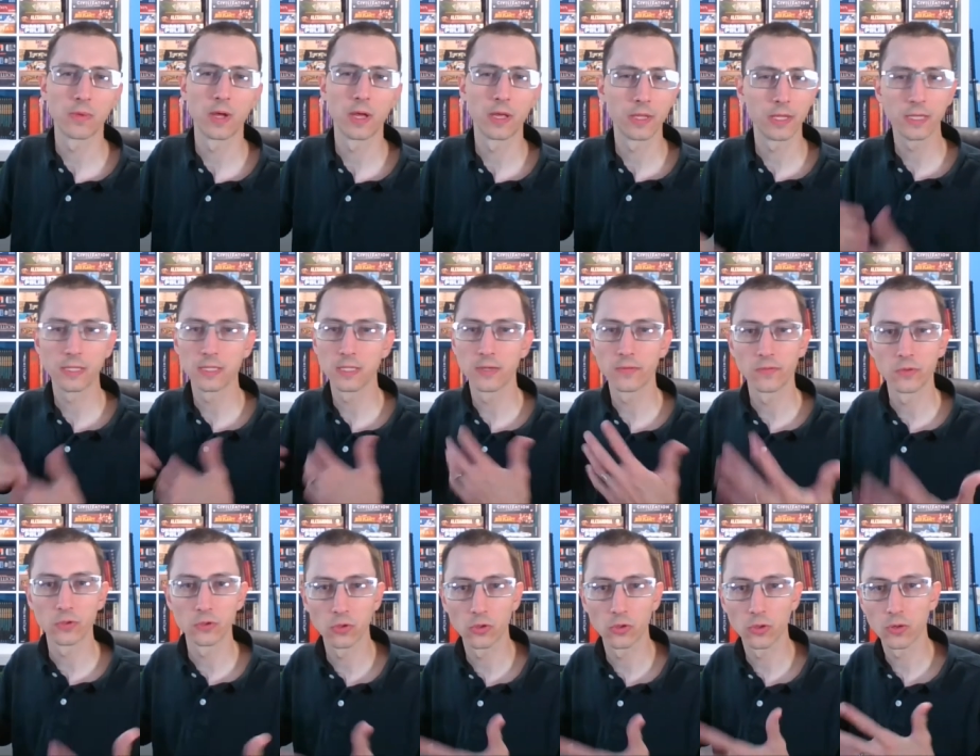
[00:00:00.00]
in different
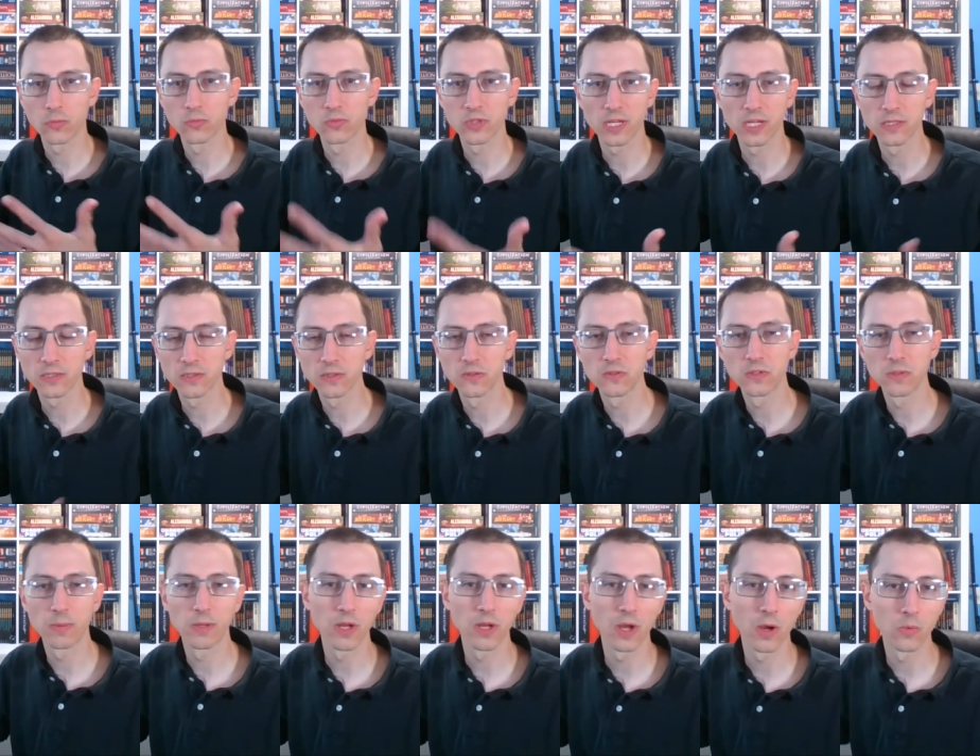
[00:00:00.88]
circumstances
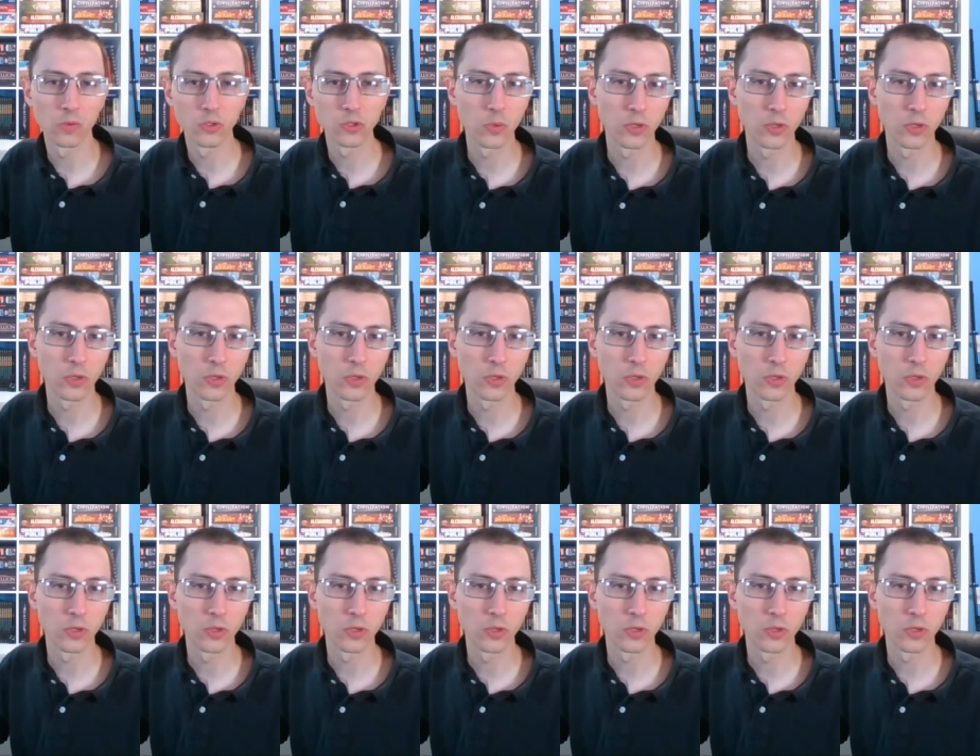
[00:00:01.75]
depending on which one you